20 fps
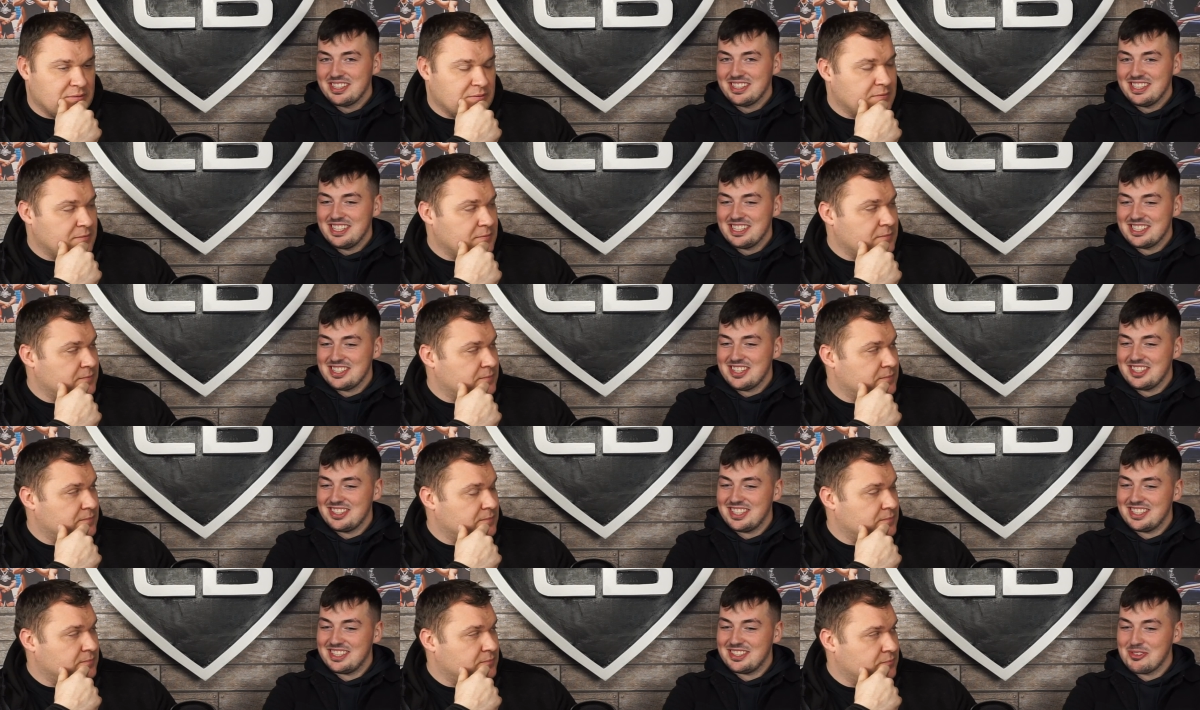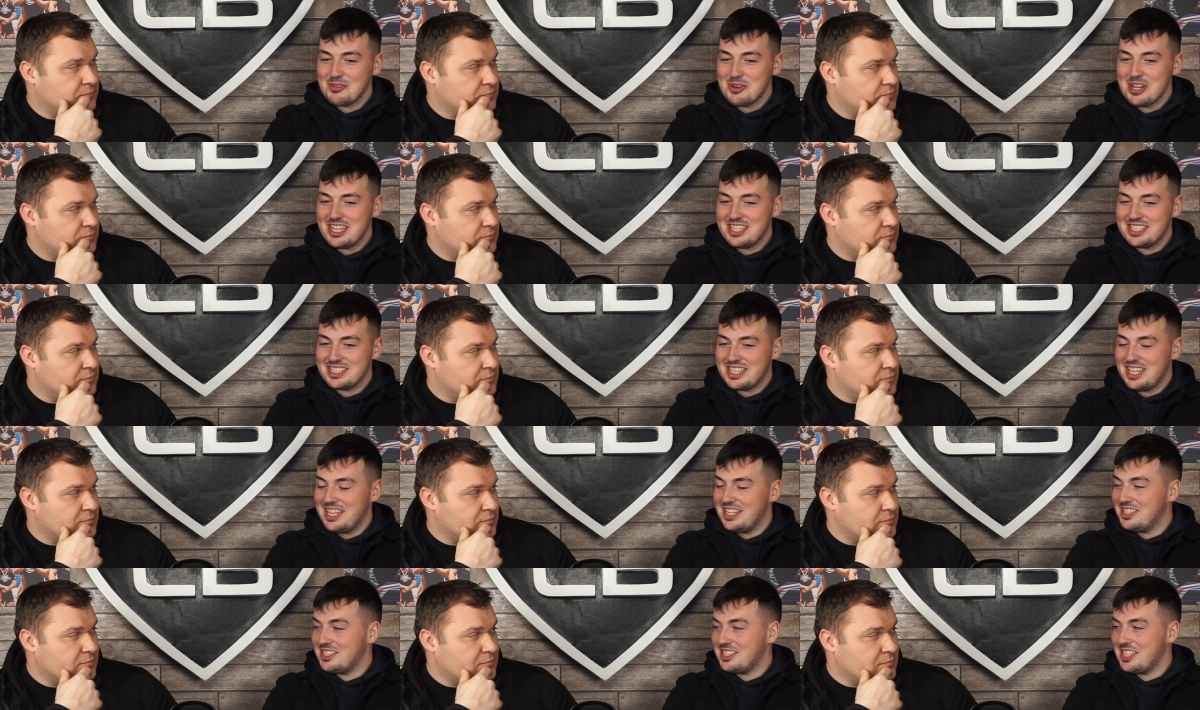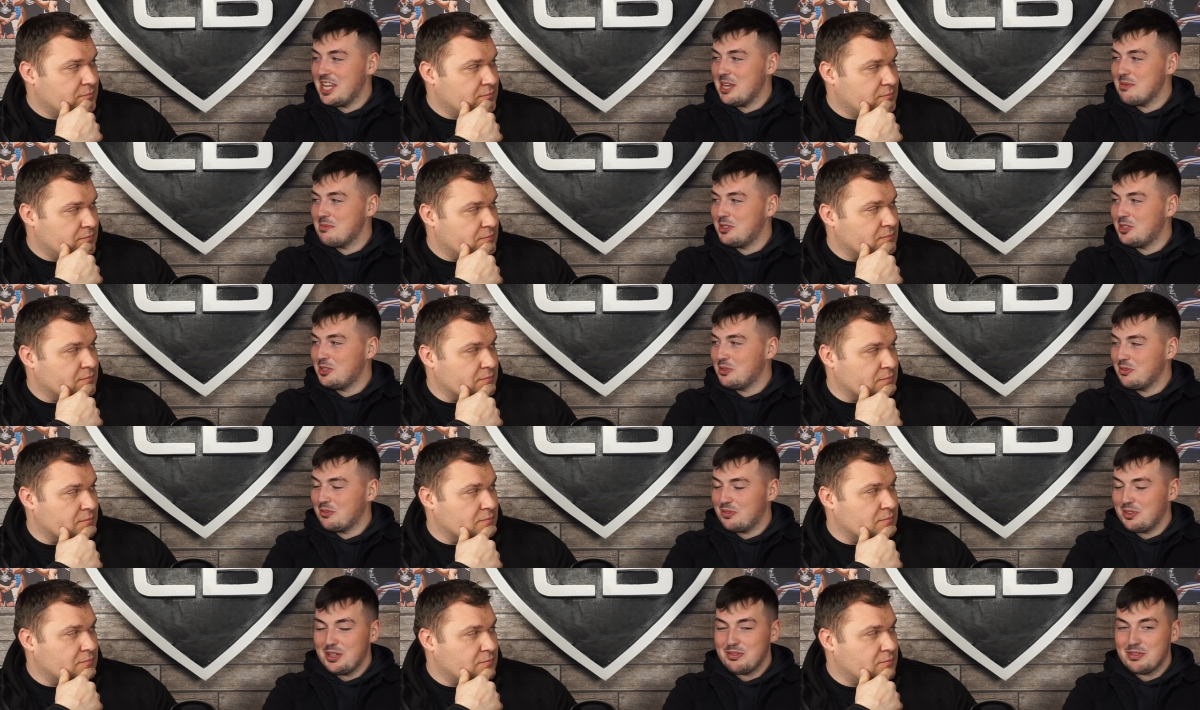Speaker 1: it's not that the weight is staying the same and you're
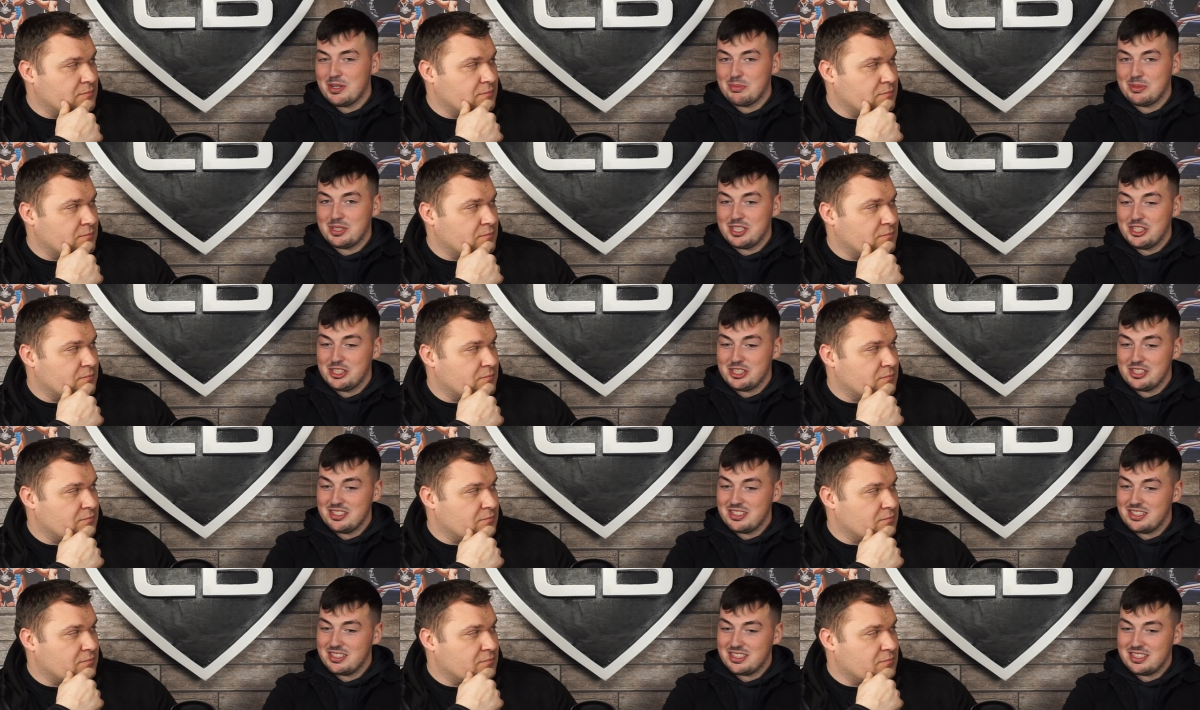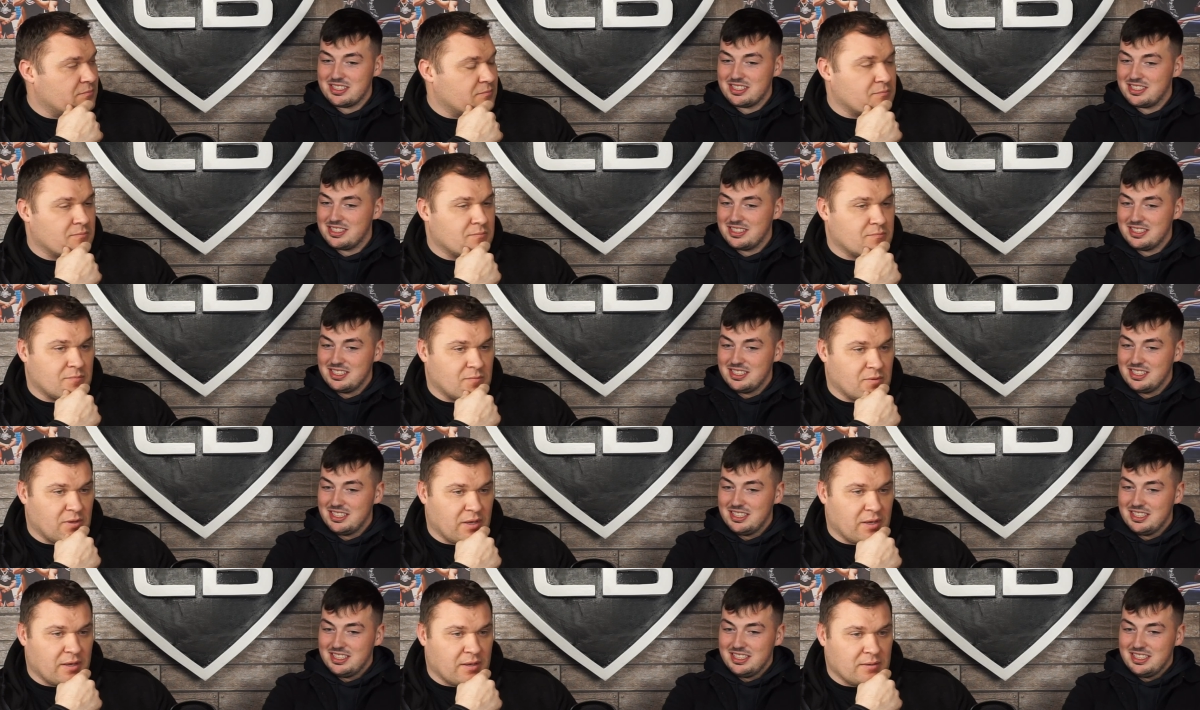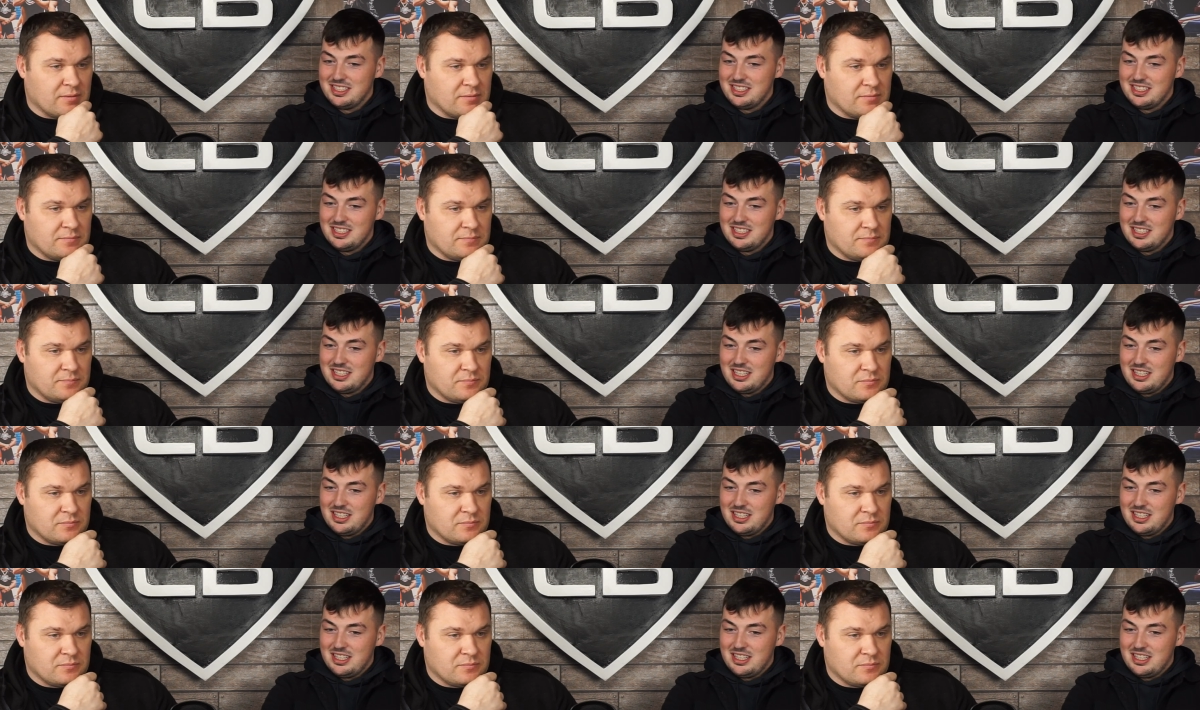mm. doing five repetitions. It's. Yeah.